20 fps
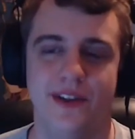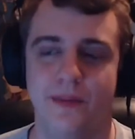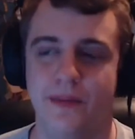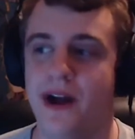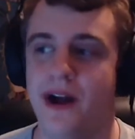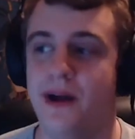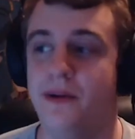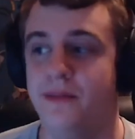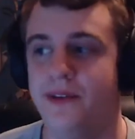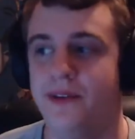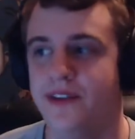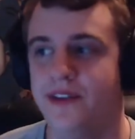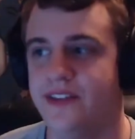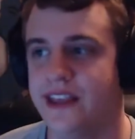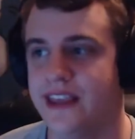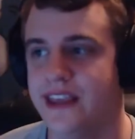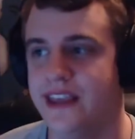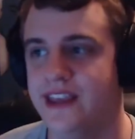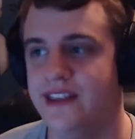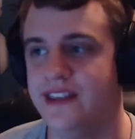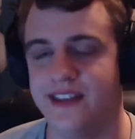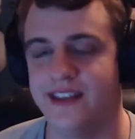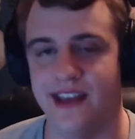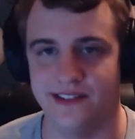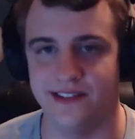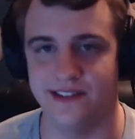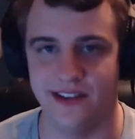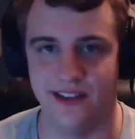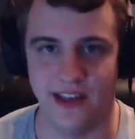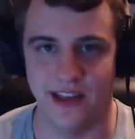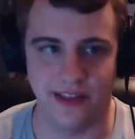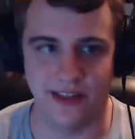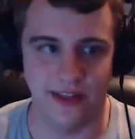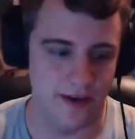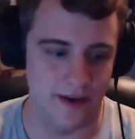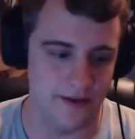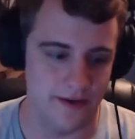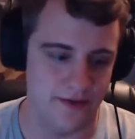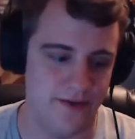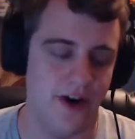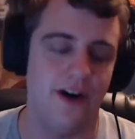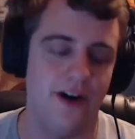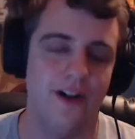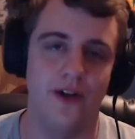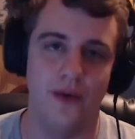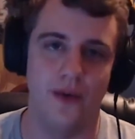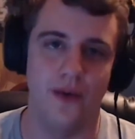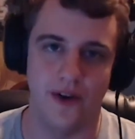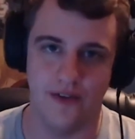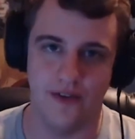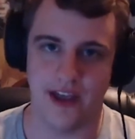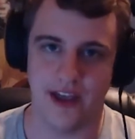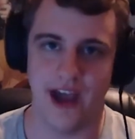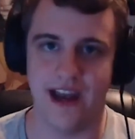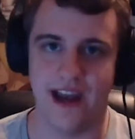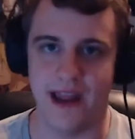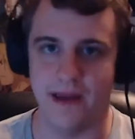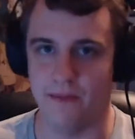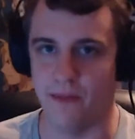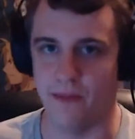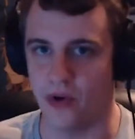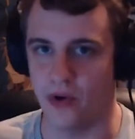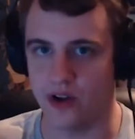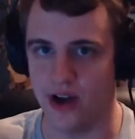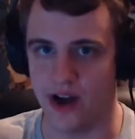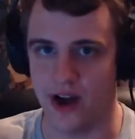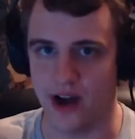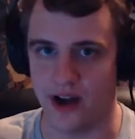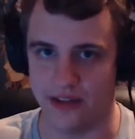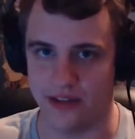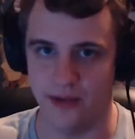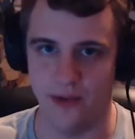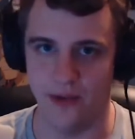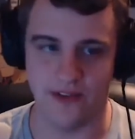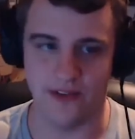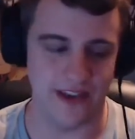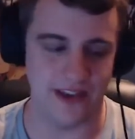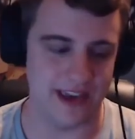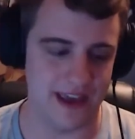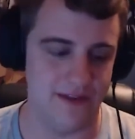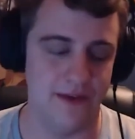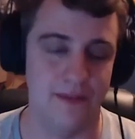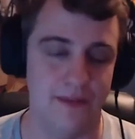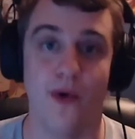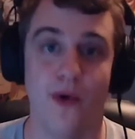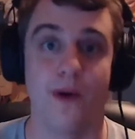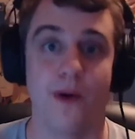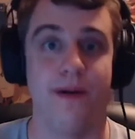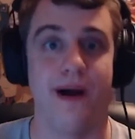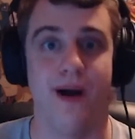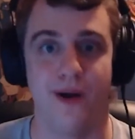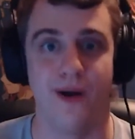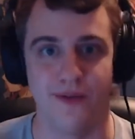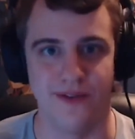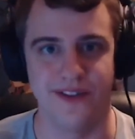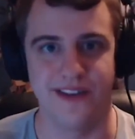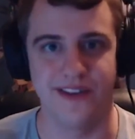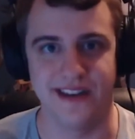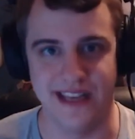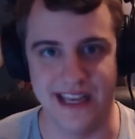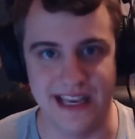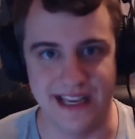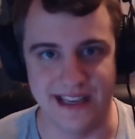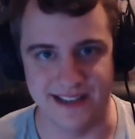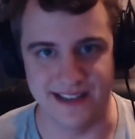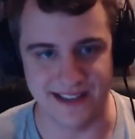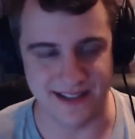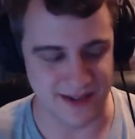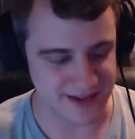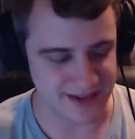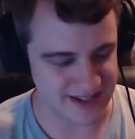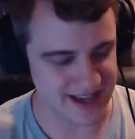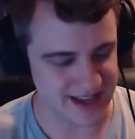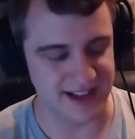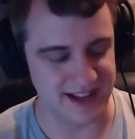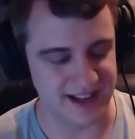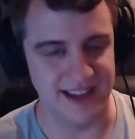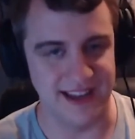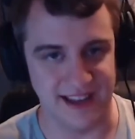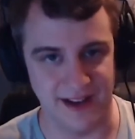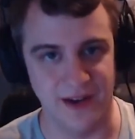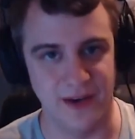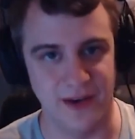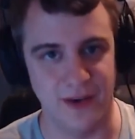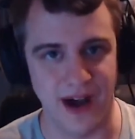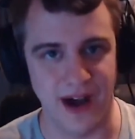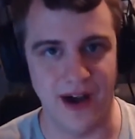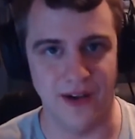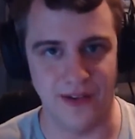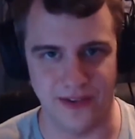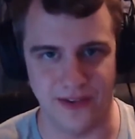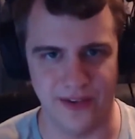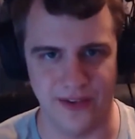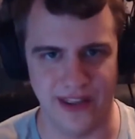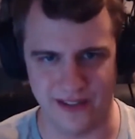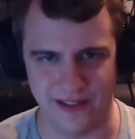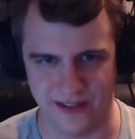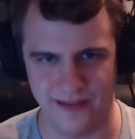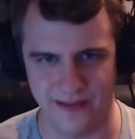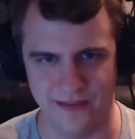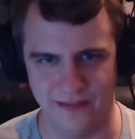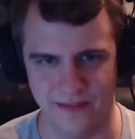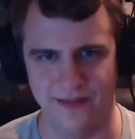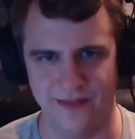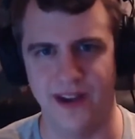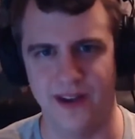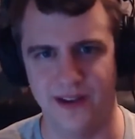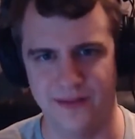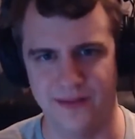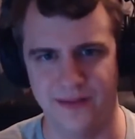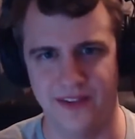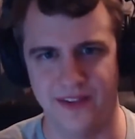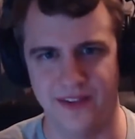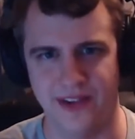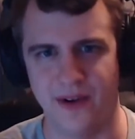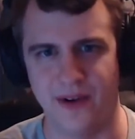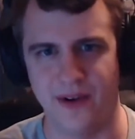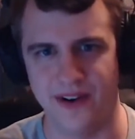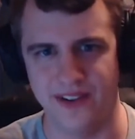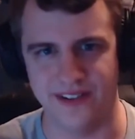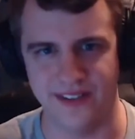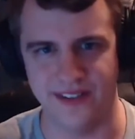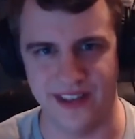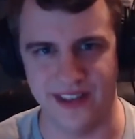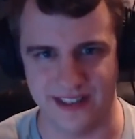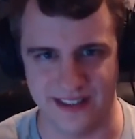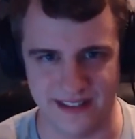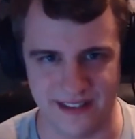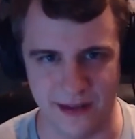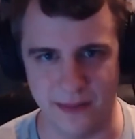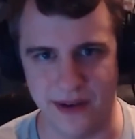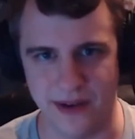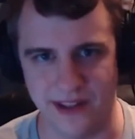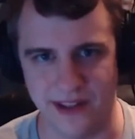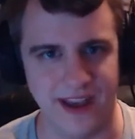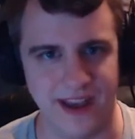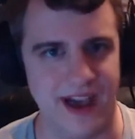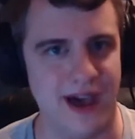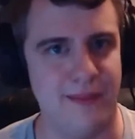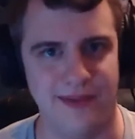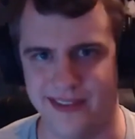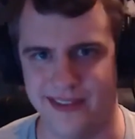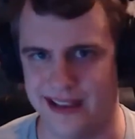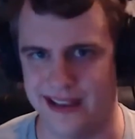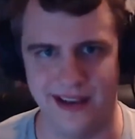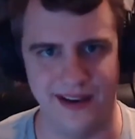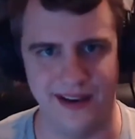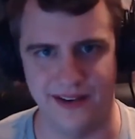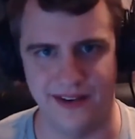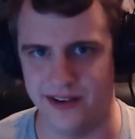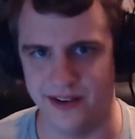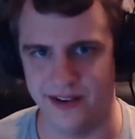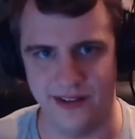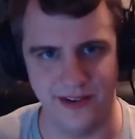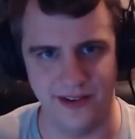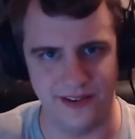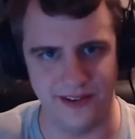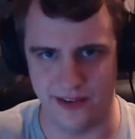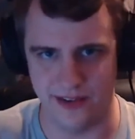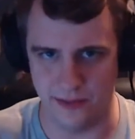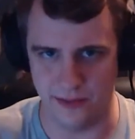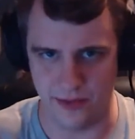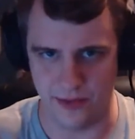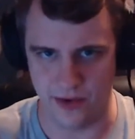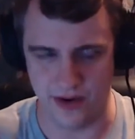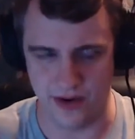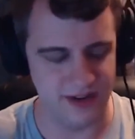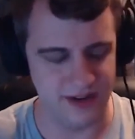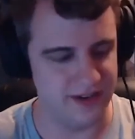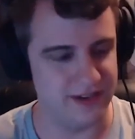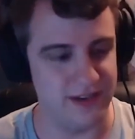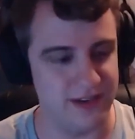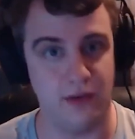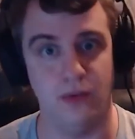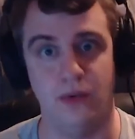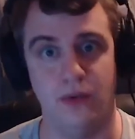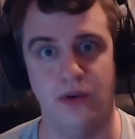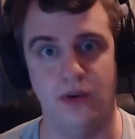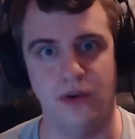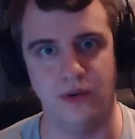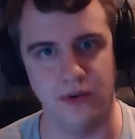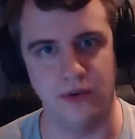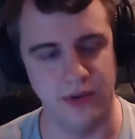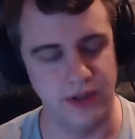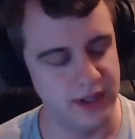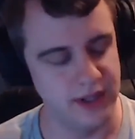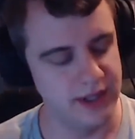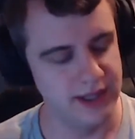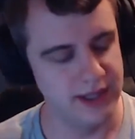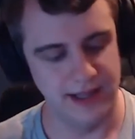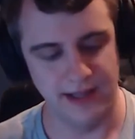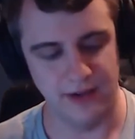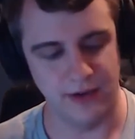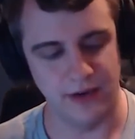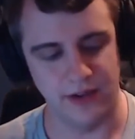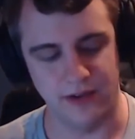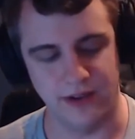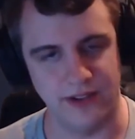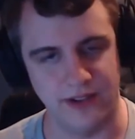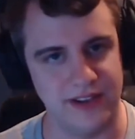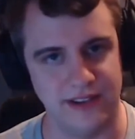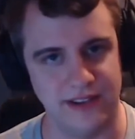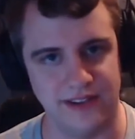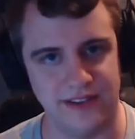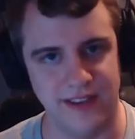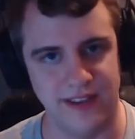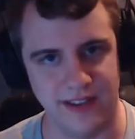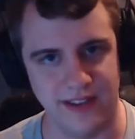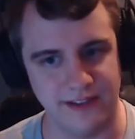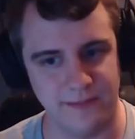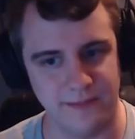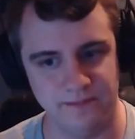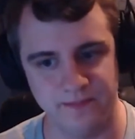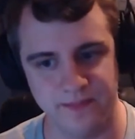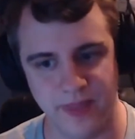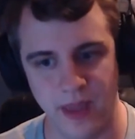The problem is, like, he is actually, like, the follower of a guy named Morgoth, who's, like, even more powerful than he is, so it's kind of like, oh, wow, so, like, Sauron isn't, like, the tippity top. It's like, no, there's still more. It's like, whoa, Lord of the Rings gets nuts.